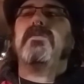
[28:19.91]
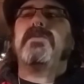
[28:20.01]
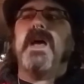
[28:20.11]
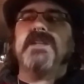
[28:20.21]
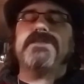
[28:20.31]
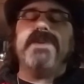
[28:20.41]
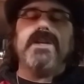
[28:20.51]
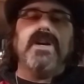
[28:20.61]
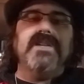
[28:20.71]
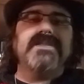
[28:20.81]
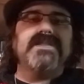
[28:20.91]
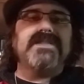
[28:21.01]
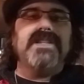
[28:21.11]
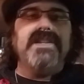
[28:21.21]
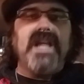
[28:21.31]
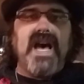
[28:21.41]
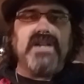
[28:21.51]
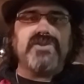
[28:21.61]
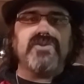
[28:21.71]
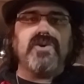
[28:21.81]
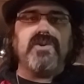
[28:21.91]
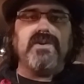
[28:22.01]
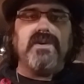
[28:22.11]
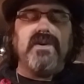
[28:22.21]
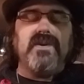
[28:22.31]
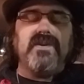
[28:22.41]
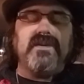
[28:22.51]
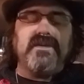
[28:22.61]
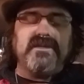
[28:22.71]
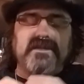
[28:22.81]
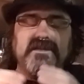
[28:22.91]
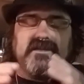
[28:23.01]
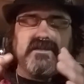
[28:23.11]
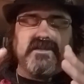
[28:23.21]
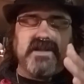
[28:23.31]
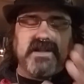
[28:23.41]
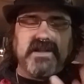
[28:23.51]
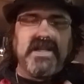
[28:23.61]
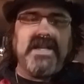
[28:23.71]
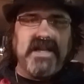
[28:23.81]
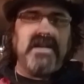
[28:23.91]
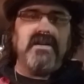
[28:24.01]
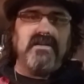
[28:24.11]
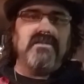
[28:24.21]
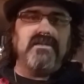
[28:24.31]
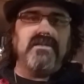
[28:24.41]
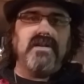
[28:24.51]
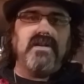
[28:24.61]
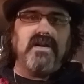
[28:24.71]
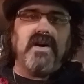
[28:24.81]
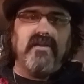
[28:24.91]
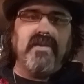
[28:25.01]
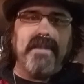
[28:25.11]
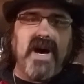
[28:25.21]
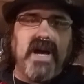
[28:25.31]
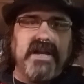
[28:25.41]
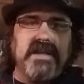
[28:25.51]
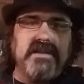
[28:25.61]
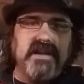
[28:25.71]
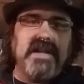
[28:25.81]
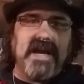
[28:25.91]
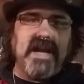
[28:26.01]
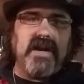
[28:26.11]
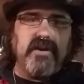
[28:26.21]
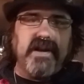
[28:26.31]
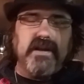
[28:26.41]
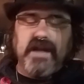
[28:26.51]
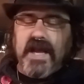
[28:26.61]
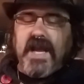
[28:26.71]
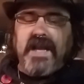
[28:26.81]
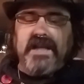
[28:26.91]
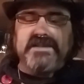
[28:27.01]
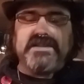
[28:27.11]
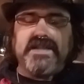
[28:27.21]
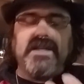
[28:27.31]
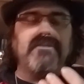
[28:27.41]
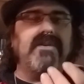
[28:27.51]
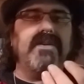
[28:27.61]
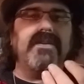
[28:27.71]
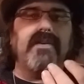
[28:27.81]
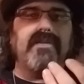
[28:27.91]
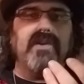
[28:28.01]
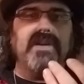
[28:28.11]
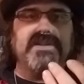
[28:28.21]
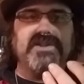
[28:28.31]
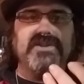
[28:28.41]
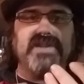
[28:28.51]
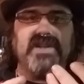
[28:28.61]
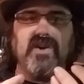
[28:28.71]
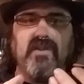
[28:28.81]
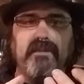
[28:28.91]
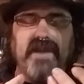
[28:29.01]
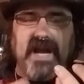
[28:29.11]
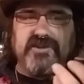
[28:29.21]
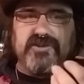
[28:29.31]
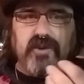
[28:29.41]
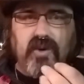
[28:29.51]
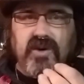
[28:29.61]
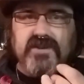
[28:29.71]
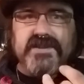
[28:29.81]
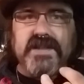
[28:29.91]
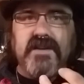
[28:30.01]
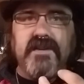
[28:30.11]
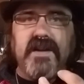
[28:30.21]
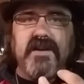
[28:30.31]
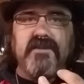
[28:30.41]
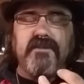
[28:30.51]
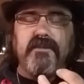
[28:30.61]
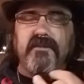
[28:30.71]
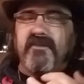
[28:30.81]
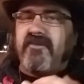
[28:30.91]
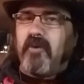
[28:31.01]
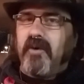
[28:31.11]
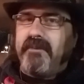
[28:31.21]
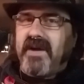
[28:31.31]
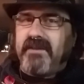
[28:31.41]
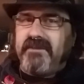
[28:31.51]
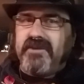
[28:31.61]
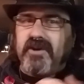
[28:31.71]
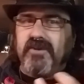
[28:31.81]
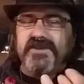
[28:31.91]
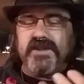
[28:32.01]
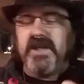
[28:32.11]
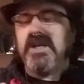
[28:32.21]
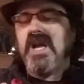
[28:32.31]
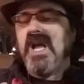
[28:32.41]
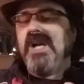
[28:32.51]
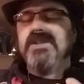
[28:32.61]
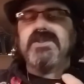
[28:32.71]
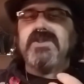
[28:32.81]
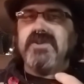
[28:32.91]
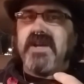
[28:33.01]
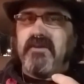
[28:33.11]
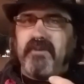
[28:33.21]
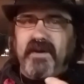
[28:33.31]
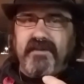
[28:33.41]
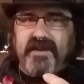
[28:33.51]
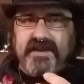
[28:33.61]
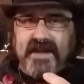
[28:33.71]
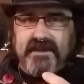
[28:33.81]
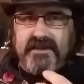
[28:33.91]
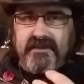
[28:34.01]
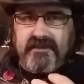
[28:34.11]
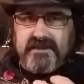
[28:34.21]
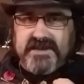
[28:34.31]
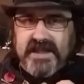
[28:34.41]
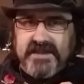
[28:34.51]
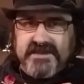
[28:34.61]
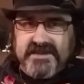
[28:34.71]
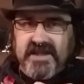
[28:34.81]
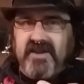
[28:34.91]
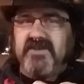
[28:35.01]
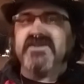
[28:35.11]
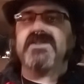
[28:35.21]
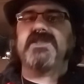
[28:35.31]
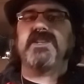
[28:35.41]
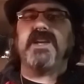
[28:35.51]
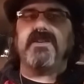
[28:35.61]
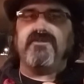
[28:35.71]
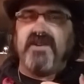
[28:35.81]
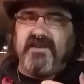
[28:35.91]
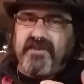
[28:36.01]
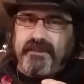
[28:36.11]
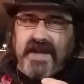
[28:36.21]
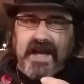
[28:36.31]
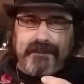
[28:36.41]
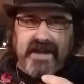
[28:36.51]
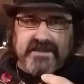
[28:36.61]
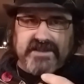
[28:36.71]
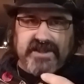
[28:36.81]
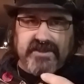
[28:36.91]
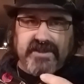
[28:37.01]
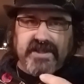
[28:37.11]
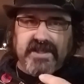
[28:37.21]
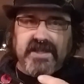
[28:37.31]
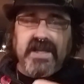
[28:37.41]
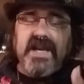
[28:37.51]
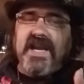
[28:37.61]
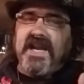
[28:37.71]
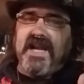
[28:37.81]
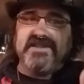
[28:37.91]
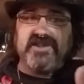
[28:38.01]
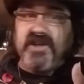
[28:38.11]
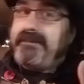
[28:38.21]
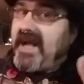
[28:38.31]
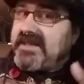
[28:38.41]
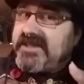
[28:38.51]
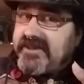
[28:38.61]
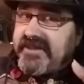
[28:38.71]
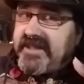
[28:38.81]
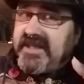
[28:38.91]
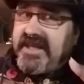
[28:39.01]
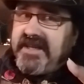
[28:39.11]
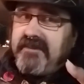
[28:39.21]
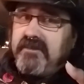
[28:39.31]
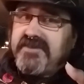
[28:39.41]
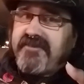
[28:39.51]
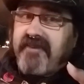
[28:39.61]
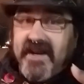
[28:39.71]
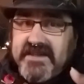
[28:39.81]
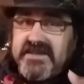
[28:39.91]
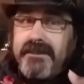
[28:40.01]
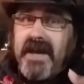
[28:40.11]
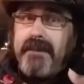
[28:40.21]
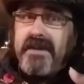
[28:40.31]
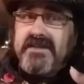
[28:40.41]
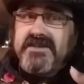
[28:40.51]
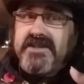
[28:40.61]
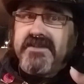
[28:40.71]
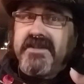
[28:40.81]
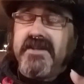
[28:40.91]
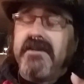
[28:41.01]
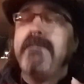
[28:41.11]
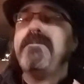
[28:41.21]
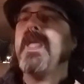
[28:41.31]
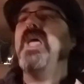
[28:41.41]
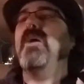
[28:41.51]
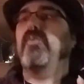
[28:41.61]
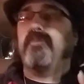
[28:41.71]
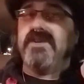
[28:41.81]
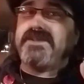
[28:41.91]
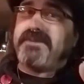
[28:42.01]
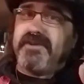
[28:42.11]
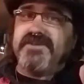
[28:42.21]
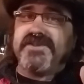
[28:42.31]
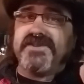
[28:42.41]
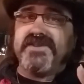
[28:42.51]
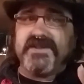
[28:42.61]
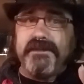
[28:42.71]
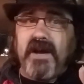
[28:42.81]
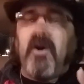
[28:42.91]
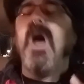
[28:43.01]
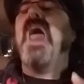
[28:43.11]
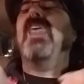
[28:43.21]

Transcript: That's because it's the natural cleaning of the body in that area. It's getting rid of it's using the natural oils down there formed by the mucosa to get rid of the dead skin cells, to get rid of the bad bacteria. It has good bacteria in it which fights the bad bacteria which produces the smell.